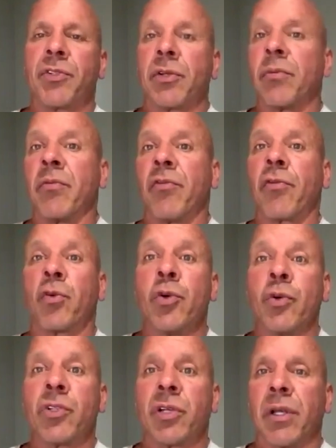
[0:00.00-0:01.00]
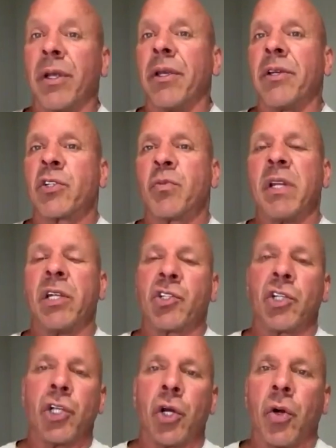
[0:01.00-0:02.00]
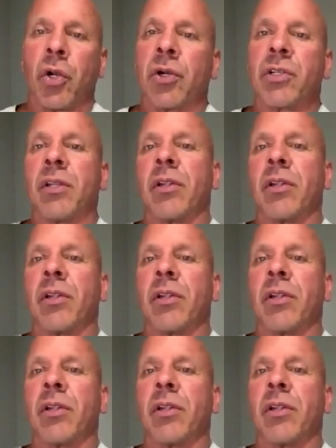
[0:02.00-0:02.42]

some fruit, spinach, and yogurt.